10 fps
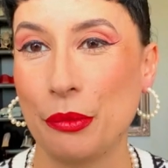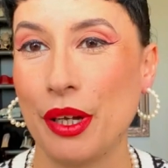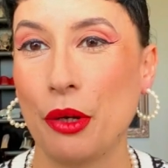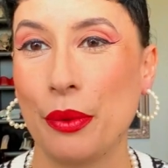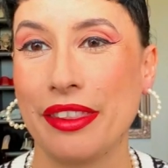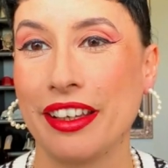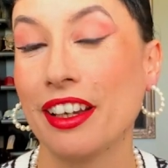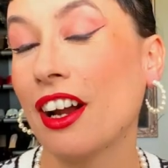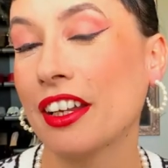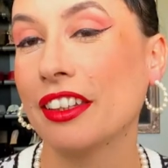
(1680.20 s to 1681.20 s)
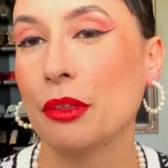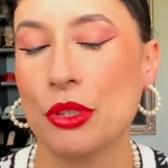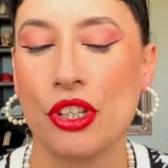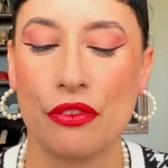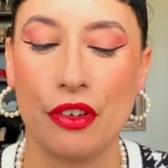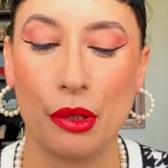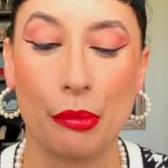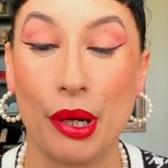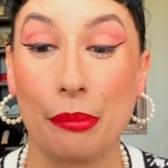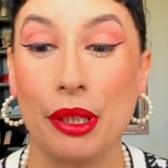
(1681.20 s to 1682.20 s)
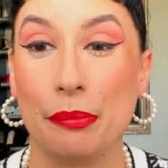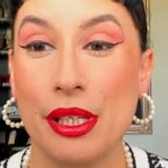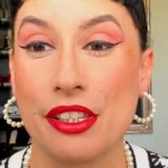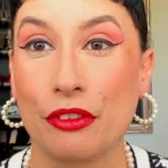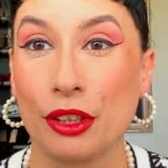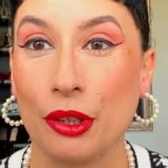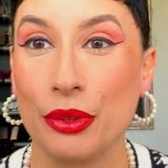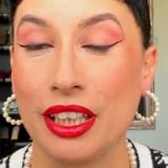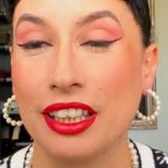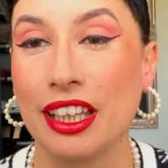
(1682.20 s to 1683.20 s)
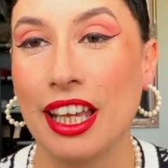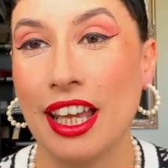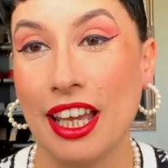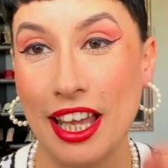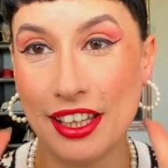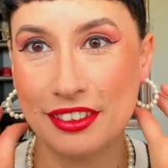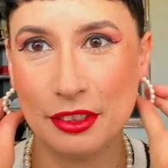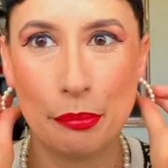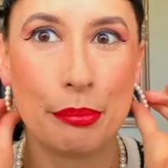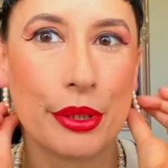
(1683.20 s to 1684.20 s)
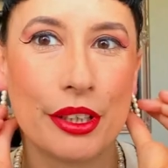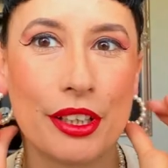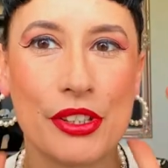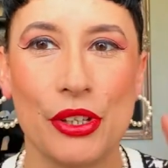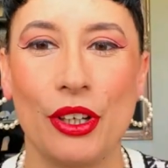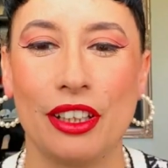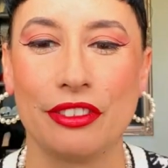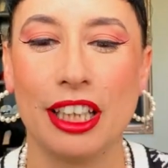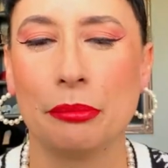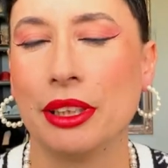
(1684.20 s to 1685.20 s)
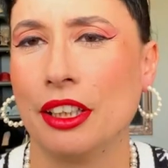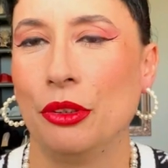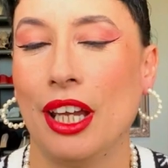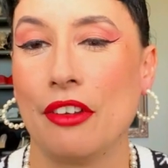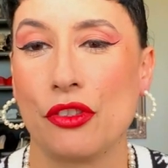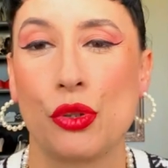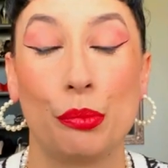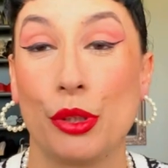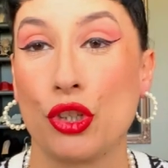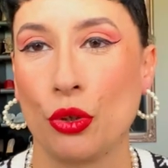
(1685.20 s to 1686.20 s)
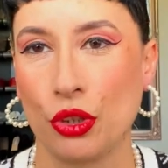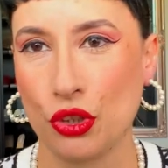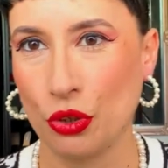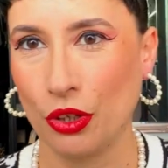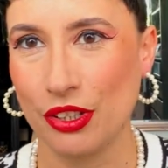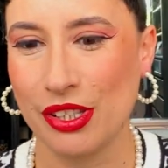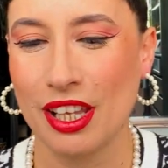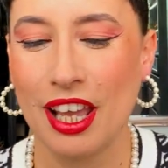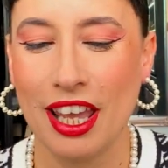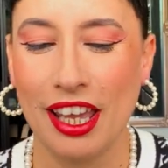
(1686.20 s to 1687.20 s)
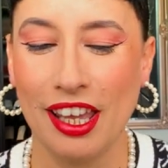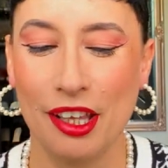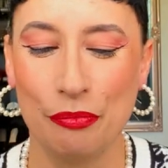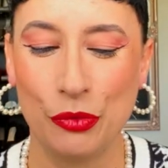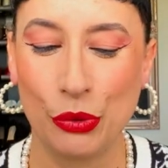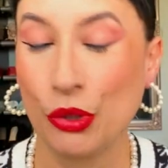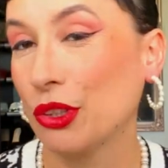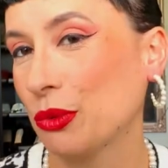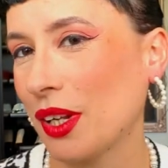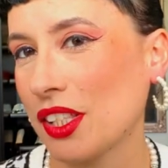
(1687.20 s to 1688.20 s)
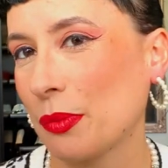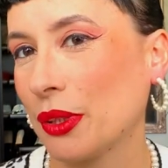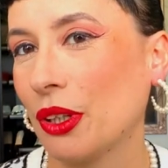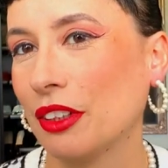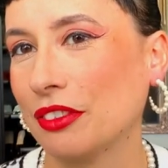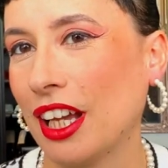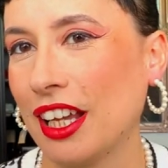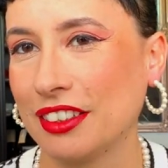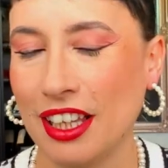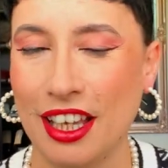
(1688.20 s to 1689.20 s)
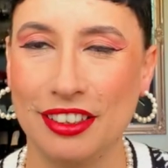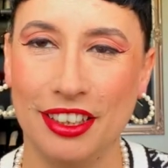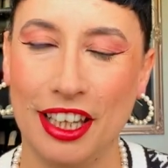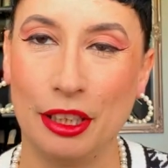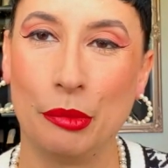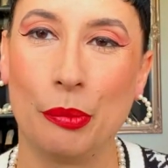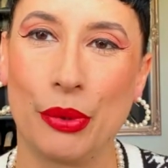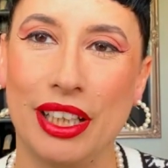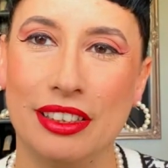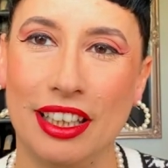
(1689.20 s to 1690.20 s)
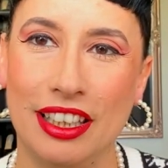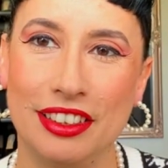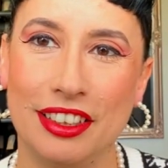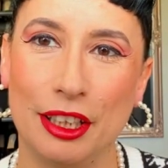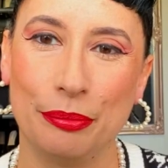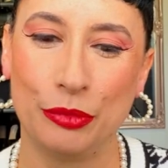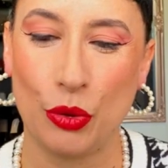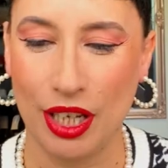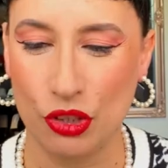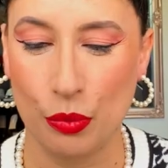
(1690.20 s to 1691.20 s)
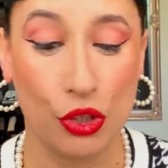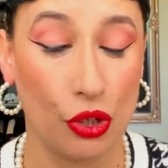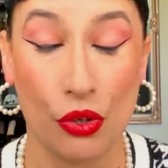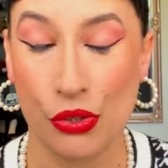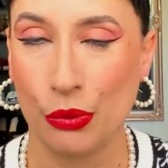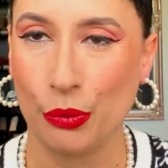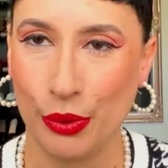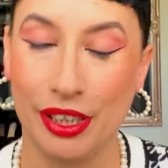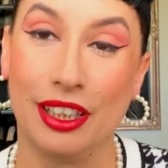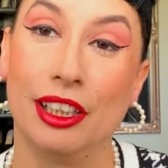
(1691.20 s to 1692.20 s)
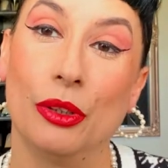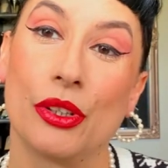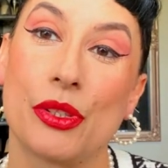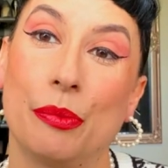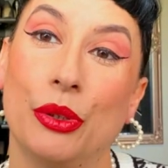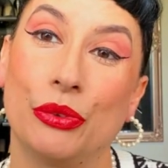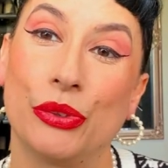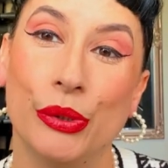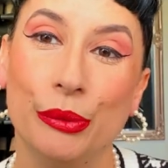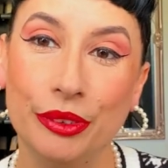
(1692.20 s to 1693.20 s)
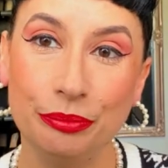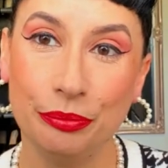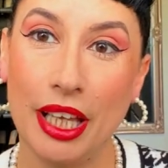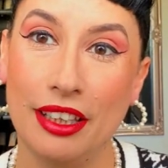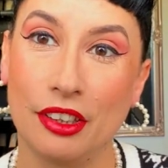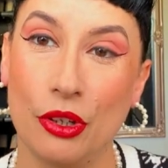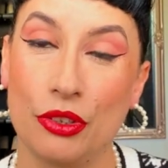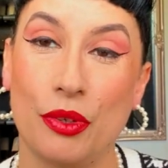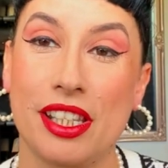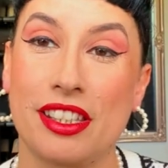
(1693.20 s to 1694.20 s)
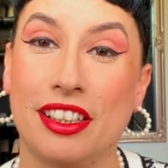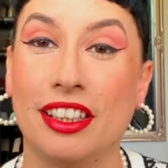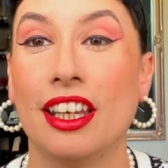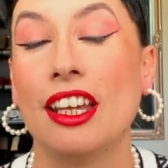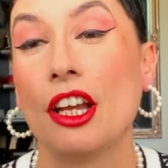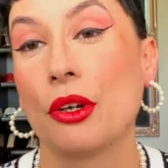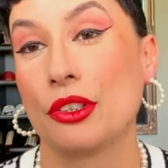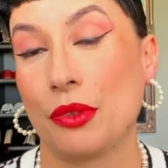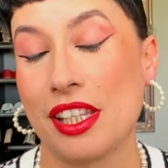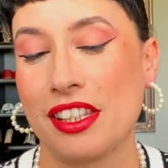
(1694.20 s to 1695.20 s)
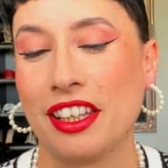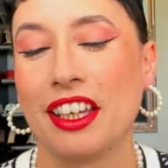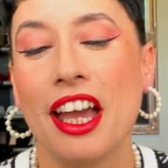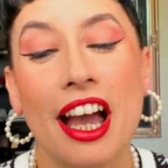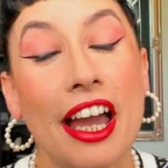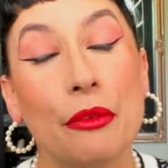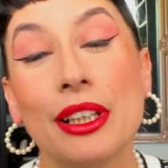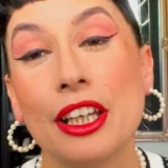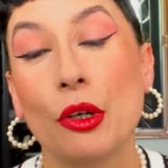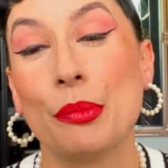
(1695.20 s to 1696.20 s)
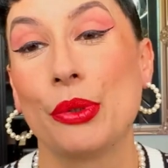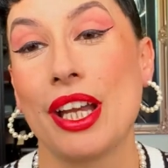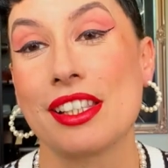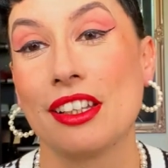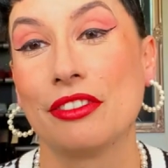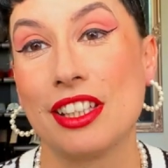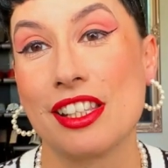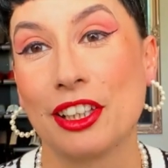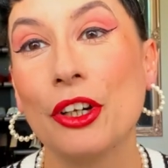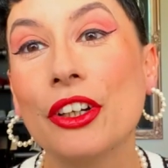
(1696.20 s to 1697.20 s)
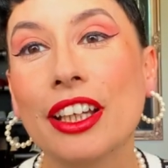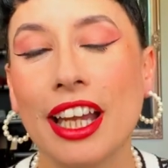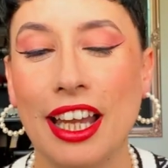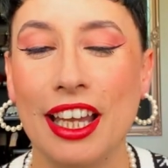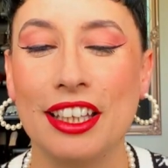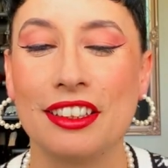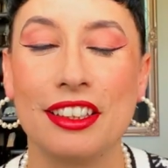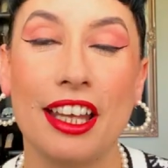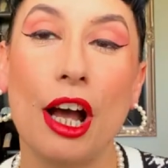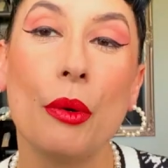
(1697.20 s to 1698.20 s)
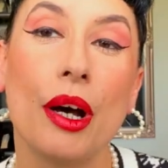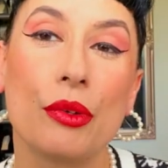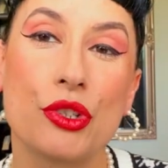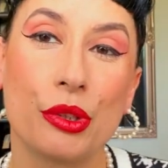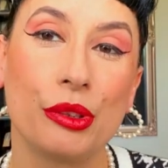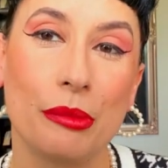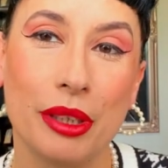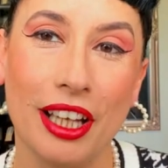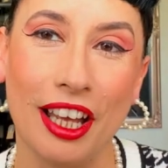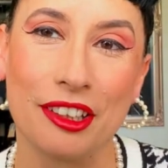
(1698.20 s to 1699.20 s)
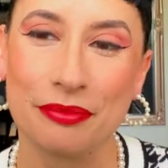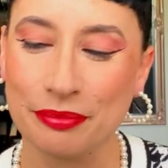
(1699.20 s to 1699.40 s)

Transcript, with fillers: well with the cardi, which is a very preppy piece of clothing, and the pearls, all of that, but then you have super short shorts um, to contrast with all of that, and the animal print in the trench, which also really looks beautiful and contrasting. contrasting. I really hope you guys love this look, and now I will show you number 9